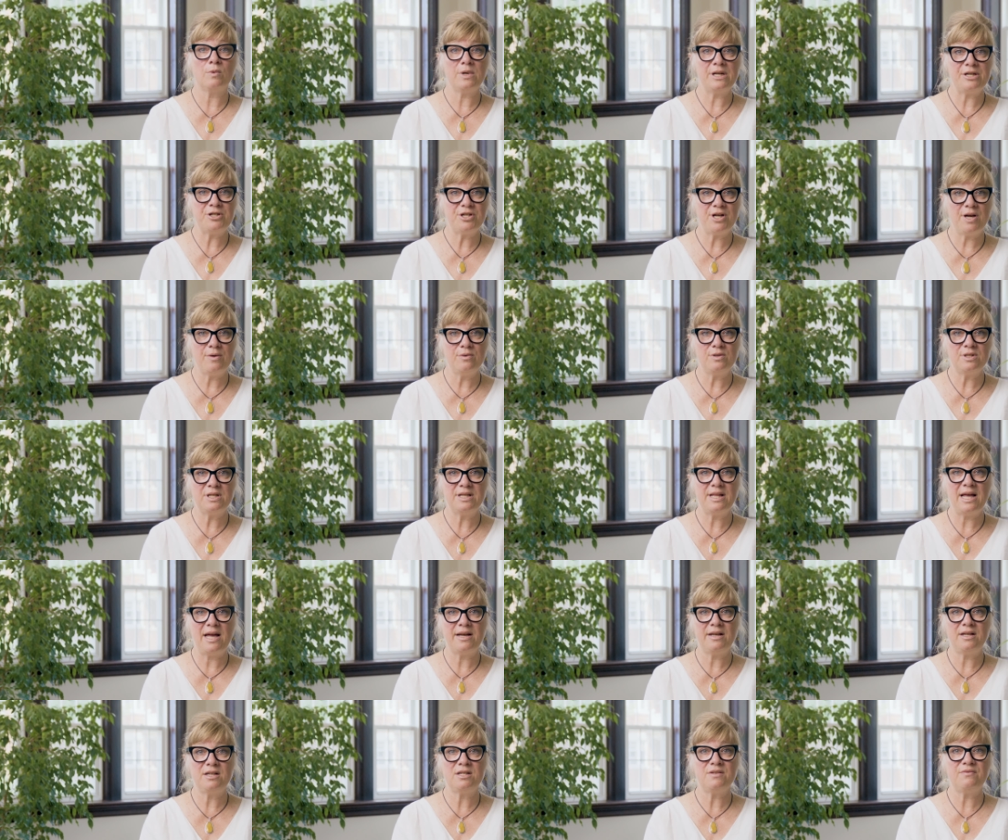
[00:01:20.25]
reach out to
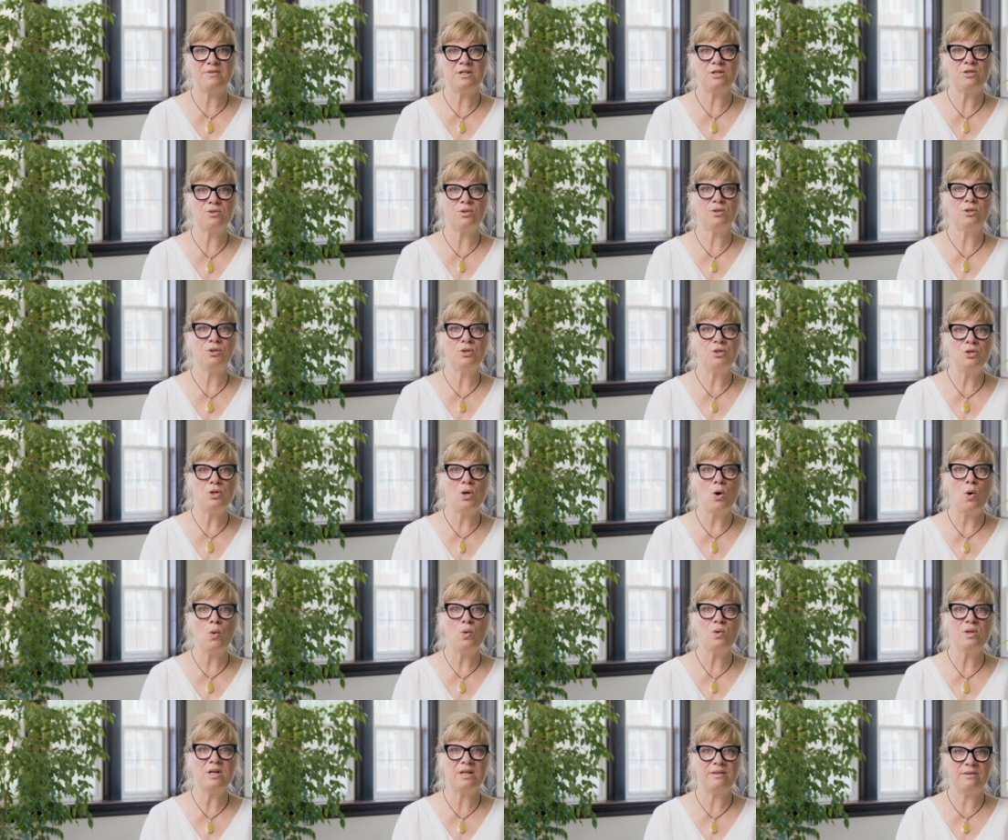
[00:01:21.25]
that individual,
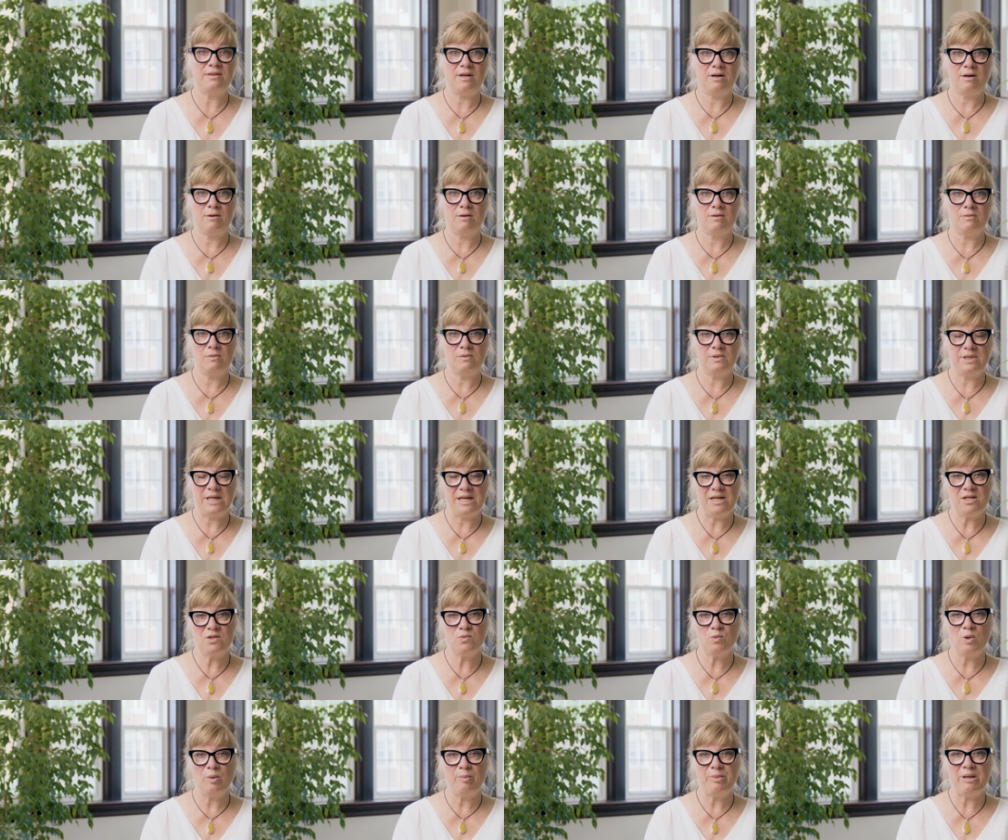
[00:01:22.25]
know that their
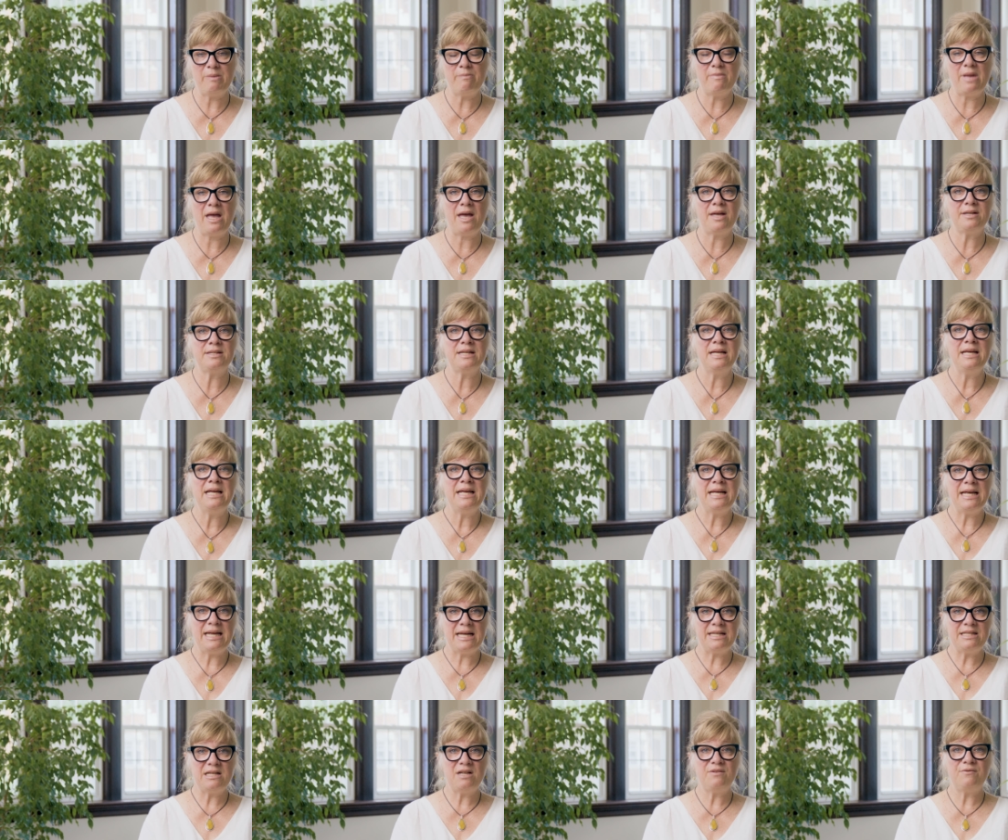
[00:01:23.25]
needs will be met,
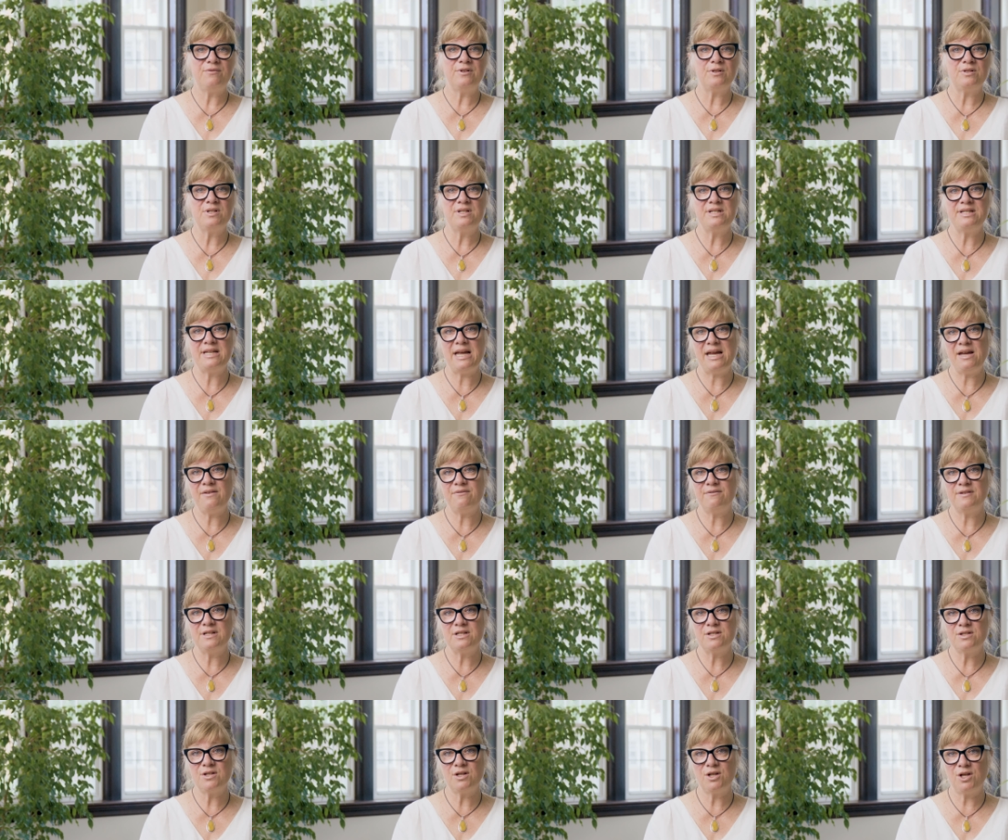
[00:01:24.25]
and then feel safe
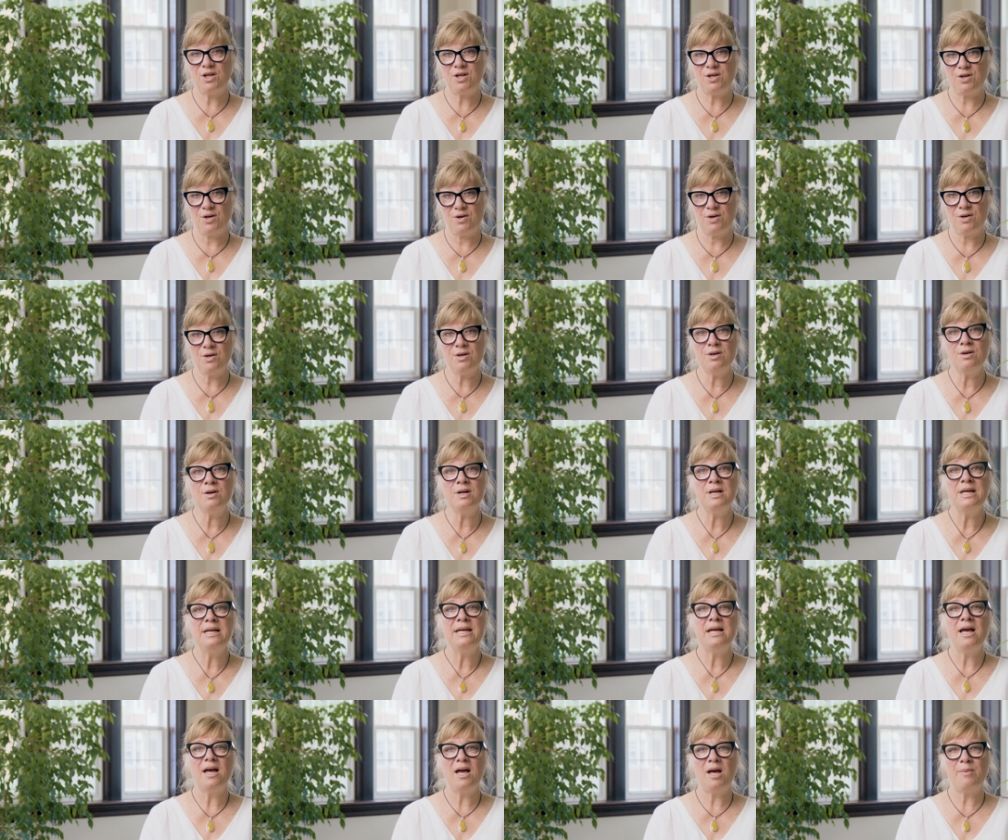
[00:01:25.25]
and insecure
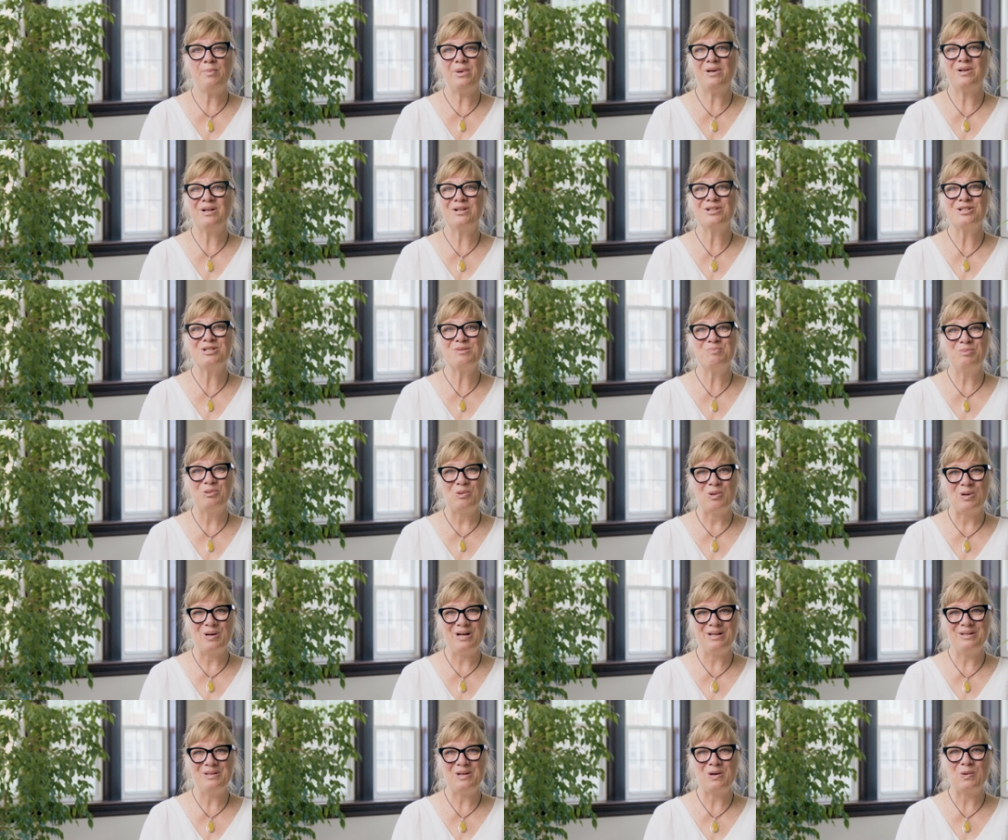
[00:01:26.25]
about
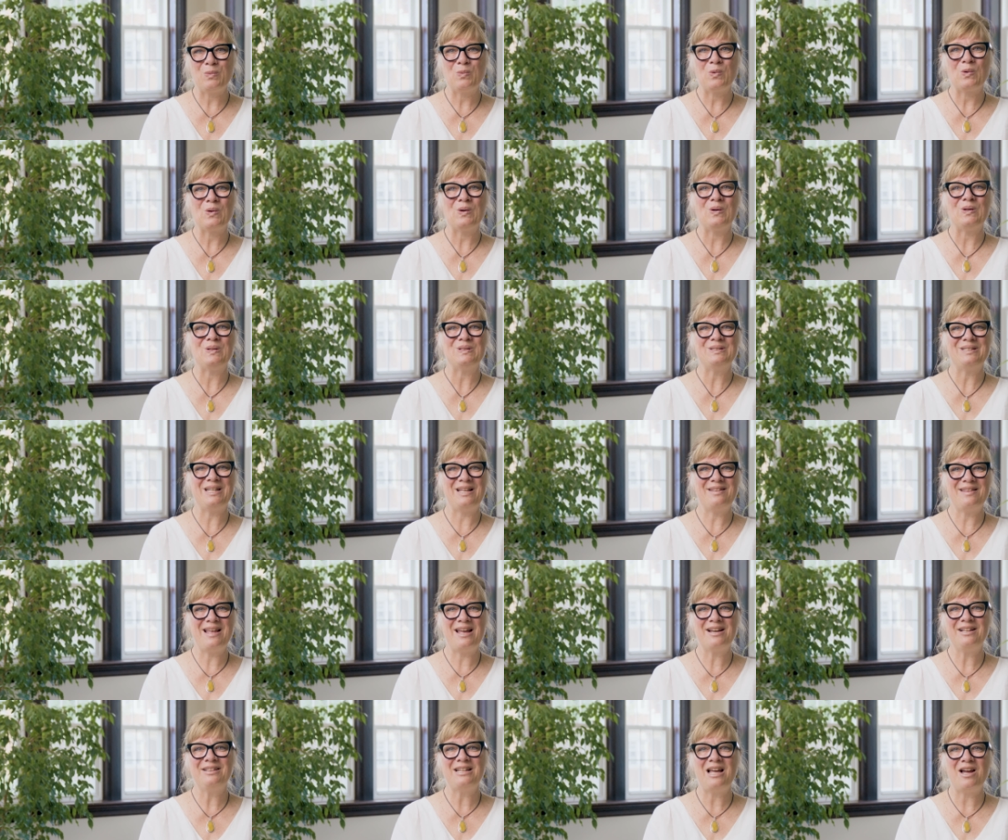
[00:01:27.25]
exploring their world. And
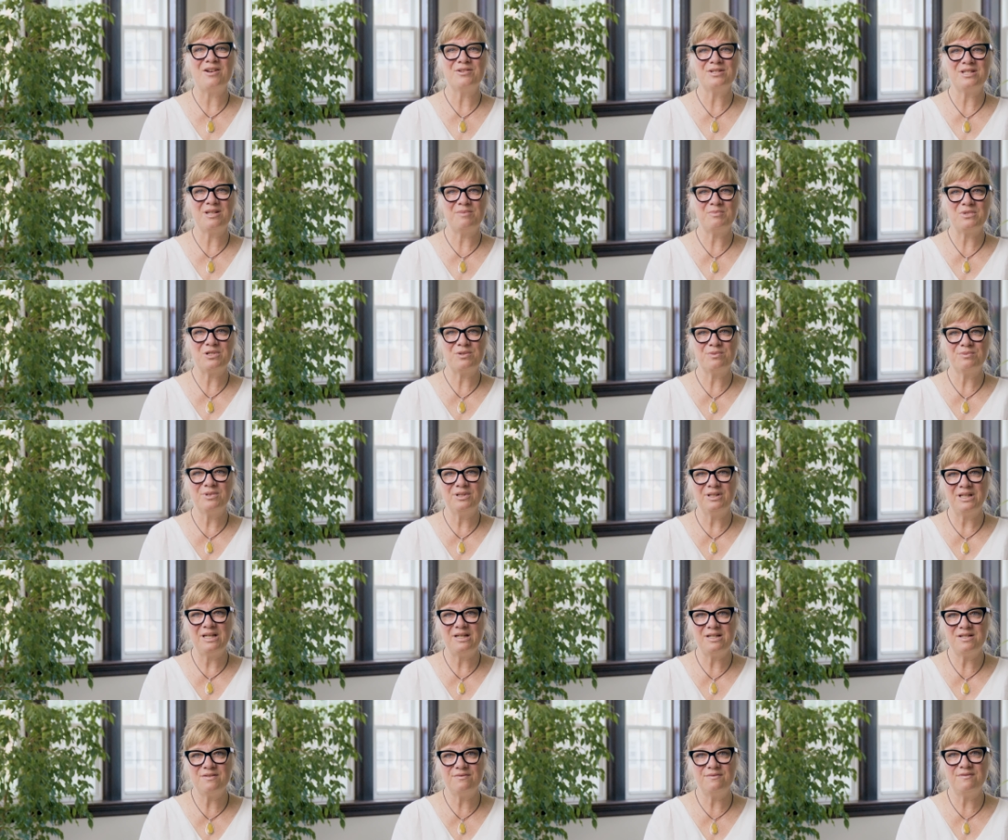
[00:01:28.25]
that allows them to
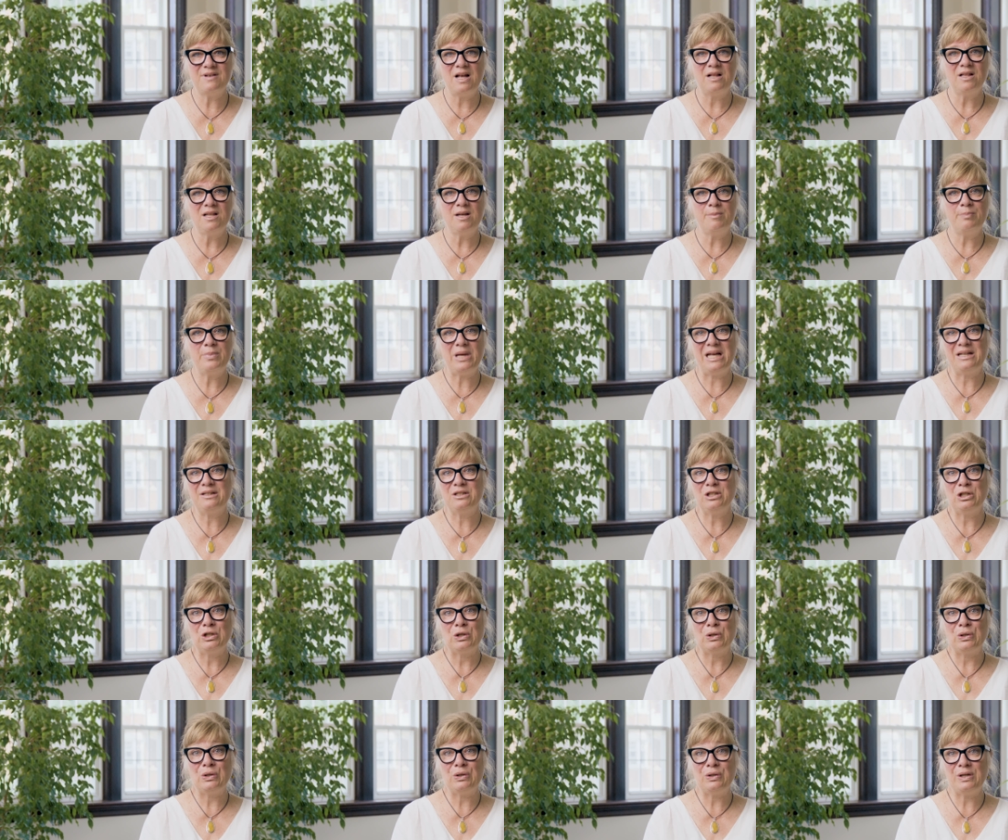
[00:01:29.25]
really develop and
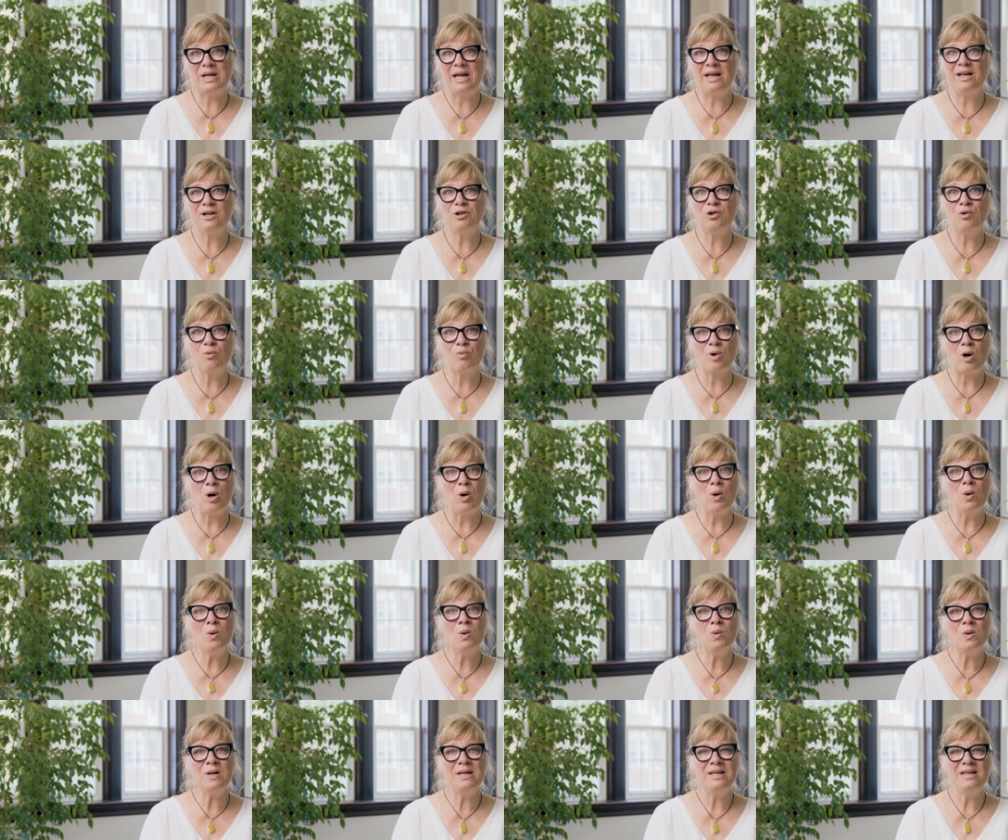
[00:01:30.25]
learn and
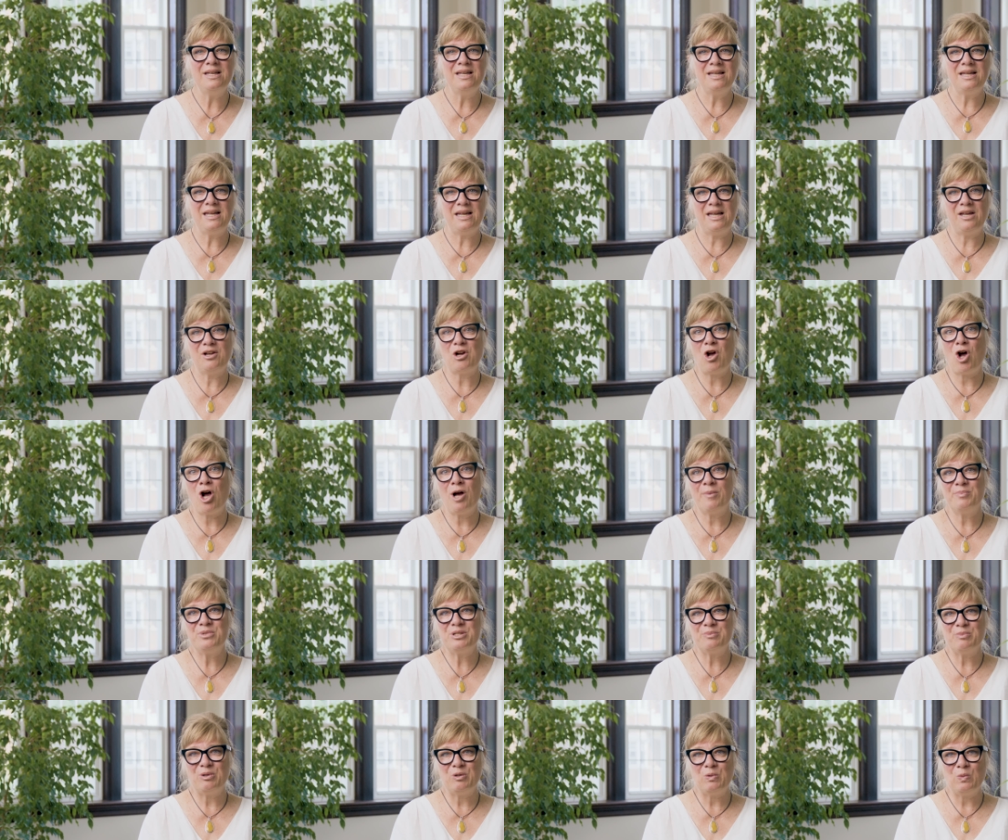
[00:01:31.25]
grow in
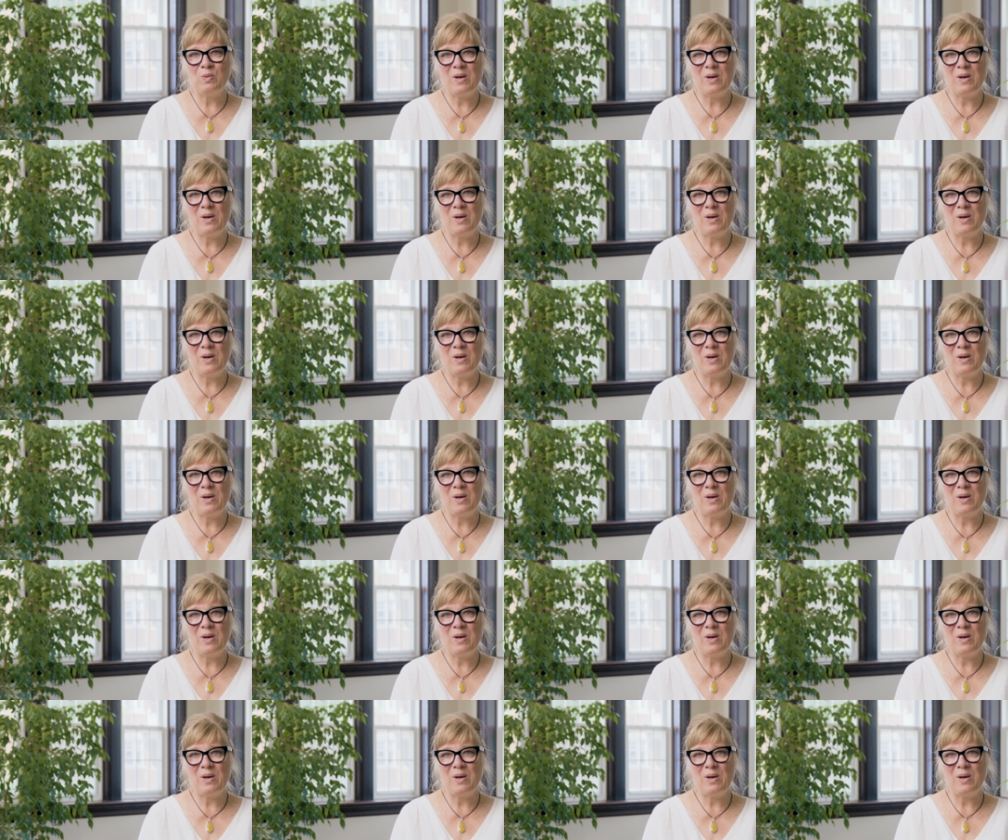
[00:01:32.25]
optimal